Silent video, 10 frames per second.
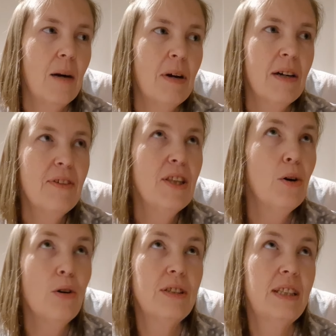Apart from
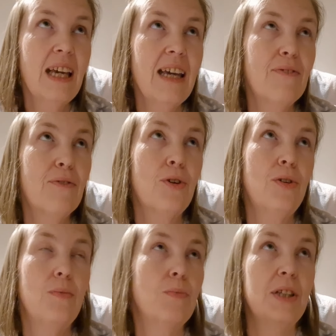the odd day
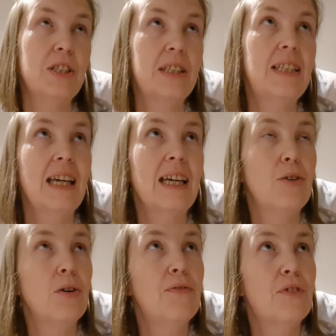for which I'd
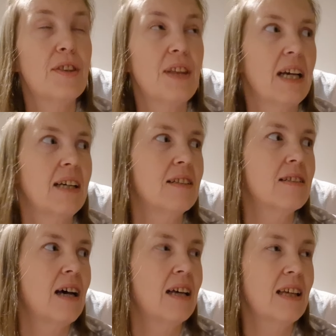taken off for
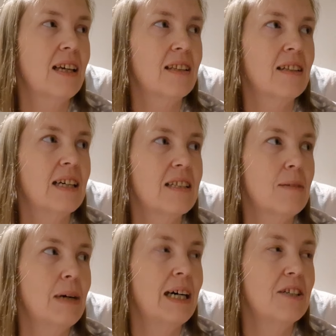things, I think the last
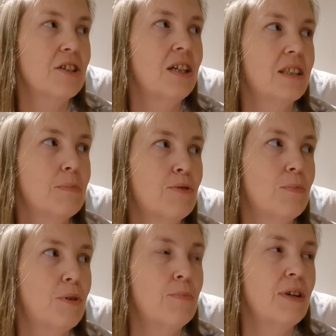time I actually had a
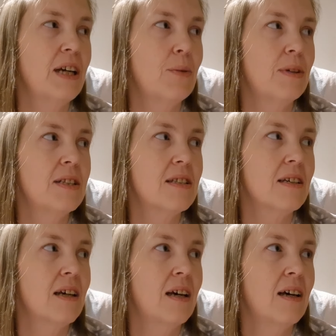proper break was
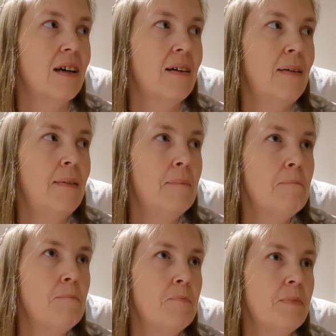
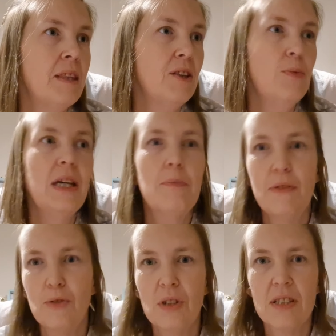the week
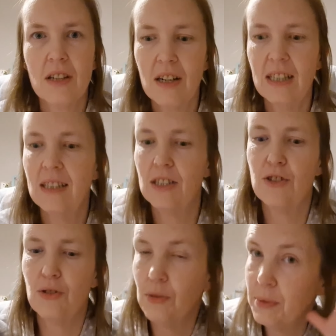before I started
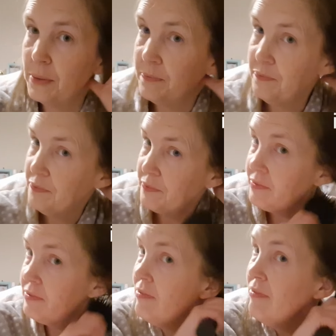this job.
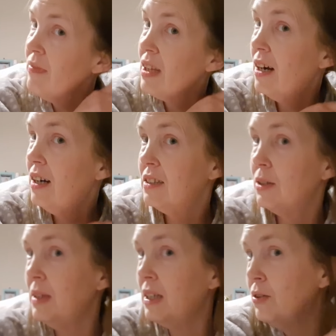I had
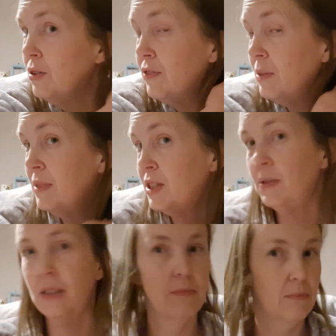a week off in
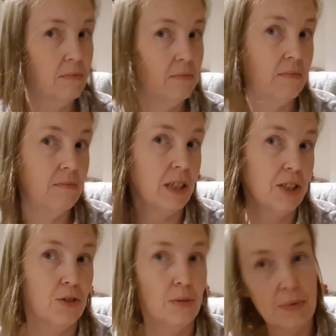between my
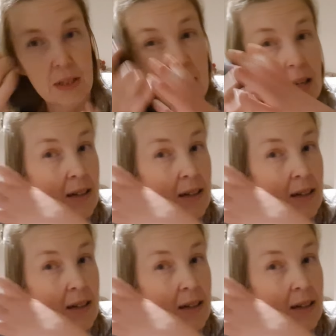jobs.